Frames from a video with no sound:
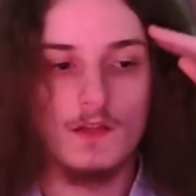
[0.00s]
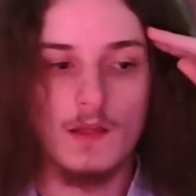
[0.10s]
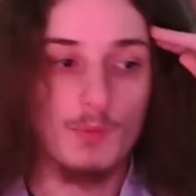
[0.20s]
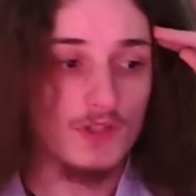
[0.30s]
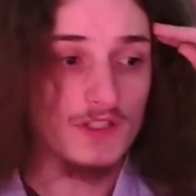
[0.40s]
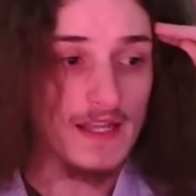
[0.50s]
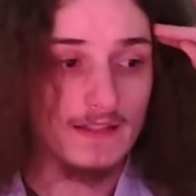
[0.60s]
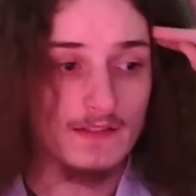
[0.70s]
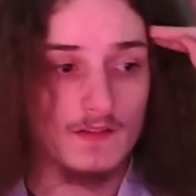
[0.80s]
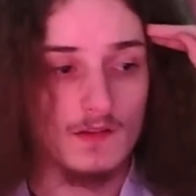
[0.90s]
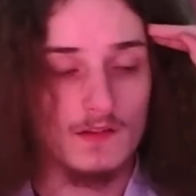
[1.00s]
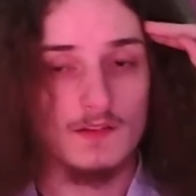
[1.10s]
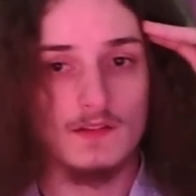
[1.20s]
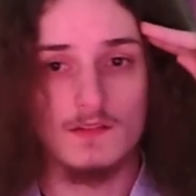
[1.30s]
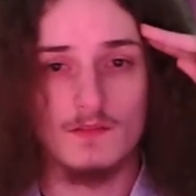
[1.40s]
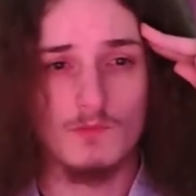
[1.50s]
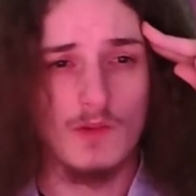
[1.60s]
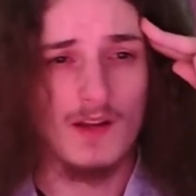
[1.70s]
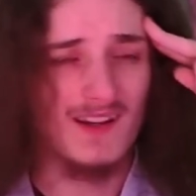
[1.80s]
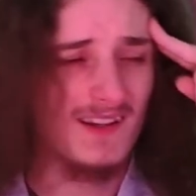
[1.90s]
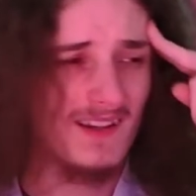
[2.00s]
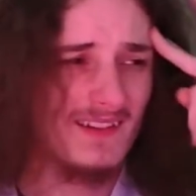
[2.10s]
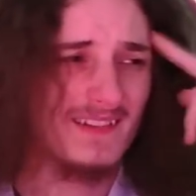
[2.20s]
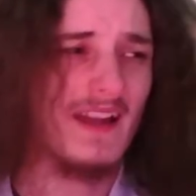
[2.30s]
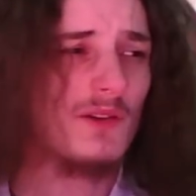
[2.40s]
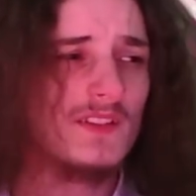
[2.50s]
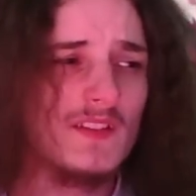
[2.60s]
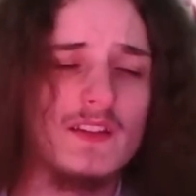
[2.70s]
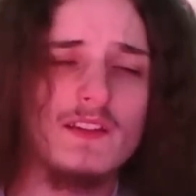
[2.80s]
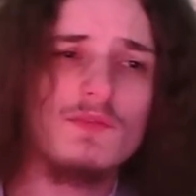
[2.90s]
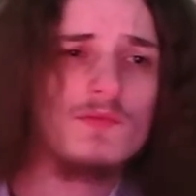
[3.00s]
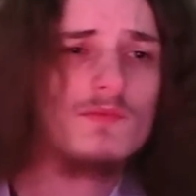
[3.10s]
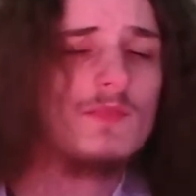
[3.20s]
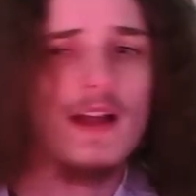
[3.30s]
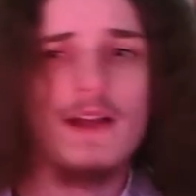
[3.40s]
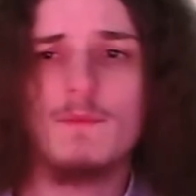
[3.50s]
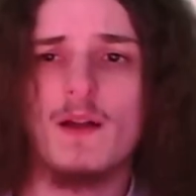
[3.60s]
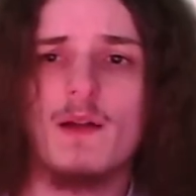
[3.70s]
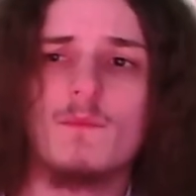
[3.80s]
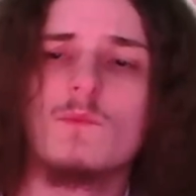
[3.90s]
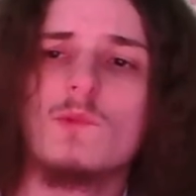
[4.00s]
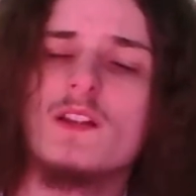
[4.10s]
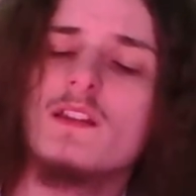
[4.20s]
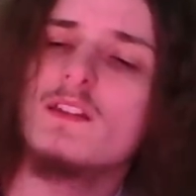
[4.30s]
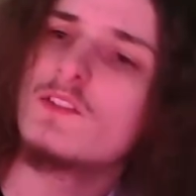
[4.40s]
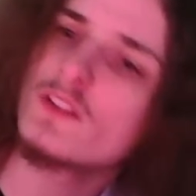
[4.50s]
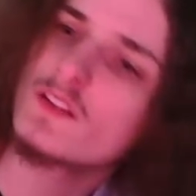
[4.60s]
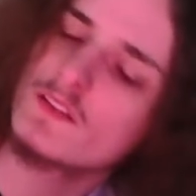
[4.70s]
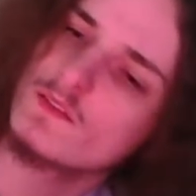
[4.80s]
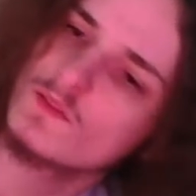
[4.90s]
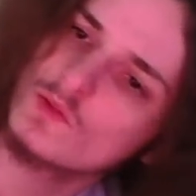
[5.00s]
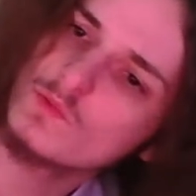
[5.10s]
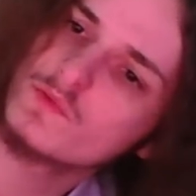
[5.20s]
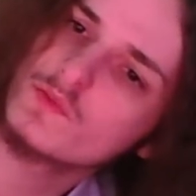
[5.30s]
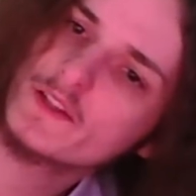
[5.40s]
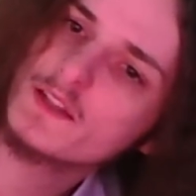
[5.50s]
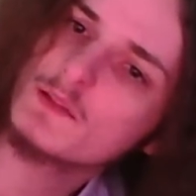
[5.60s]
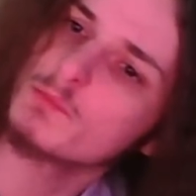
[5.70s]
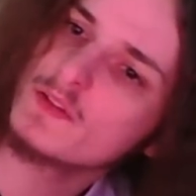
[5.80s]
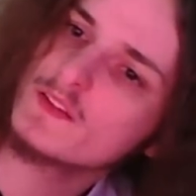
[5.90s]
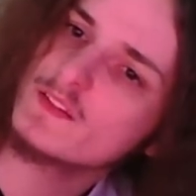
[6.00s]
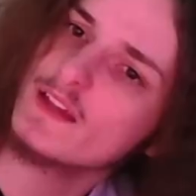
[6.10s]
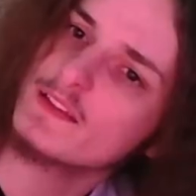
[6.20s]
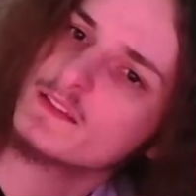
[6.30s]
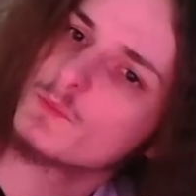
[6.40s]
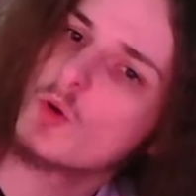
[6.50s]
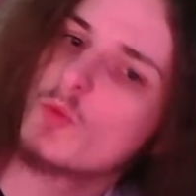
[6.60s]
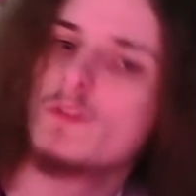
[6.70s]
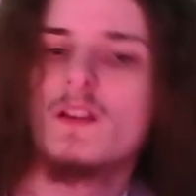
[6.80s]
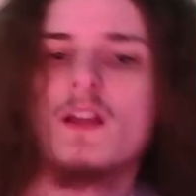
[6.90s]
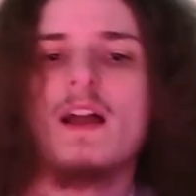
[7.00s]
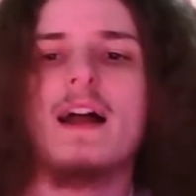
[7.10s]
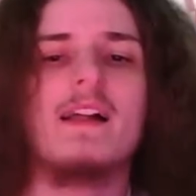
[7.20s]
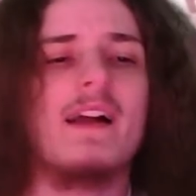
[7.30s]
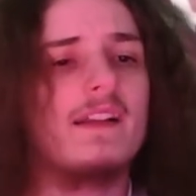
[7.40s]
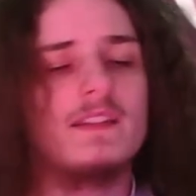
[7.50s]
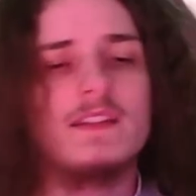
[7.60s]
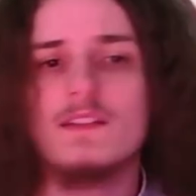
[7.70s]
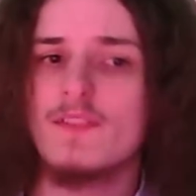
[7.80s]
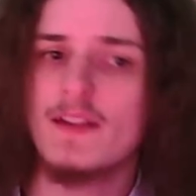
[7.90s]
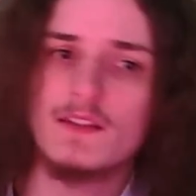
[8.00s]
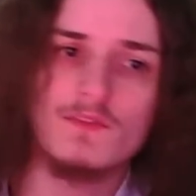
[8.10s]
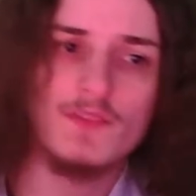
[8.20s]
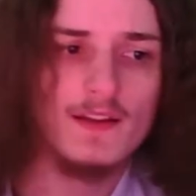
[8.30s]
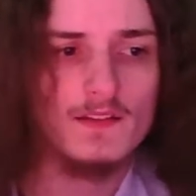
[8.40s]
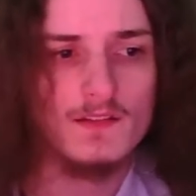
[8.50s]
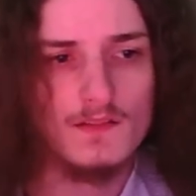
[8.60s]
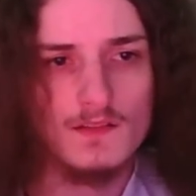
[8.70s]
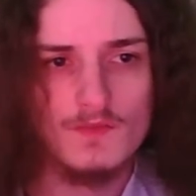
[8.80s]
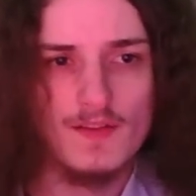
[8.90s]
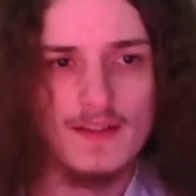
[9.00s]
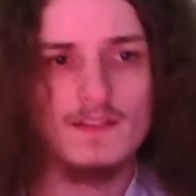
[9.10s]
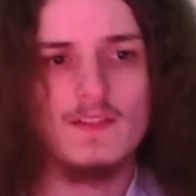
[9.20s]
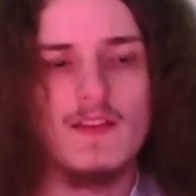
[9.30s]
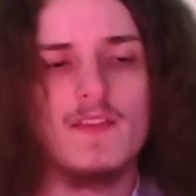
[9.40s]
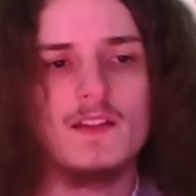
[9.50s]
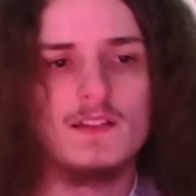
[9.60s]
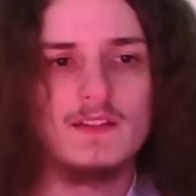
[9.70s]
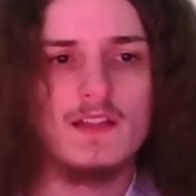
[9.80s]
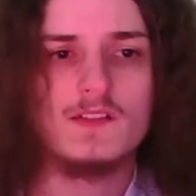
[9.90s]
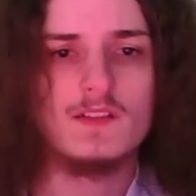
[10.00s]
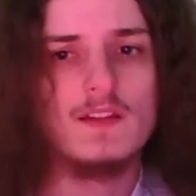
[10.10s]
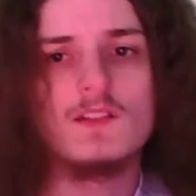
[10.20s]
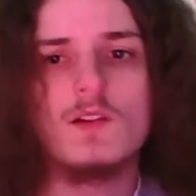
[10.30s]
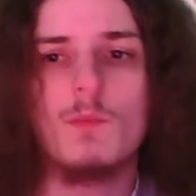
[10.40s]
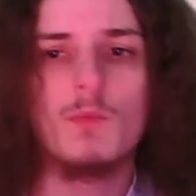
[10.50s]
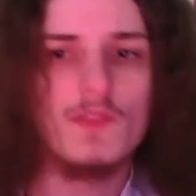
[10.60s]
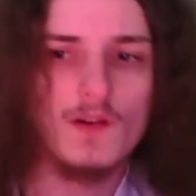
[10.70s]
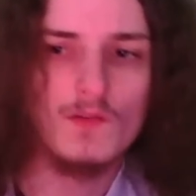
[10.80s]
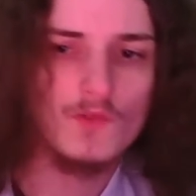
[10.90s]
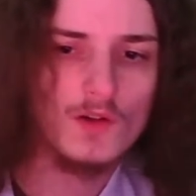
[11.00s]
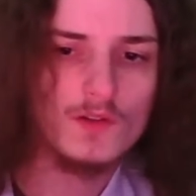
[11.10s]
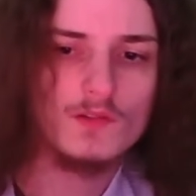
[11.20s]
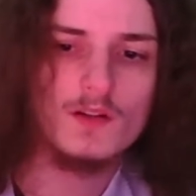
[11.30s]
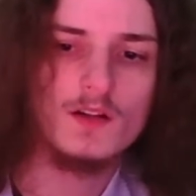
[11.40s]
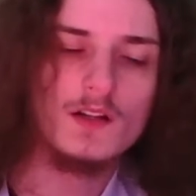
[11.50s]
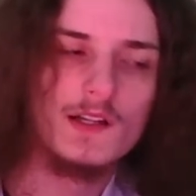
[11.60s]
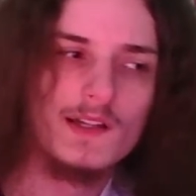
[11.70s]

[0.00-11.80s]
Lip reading: appreciate it. Yeah, honestly, I'm really just too freaking busy at the moment. I see if I can find another stage 6 comp without Volkera,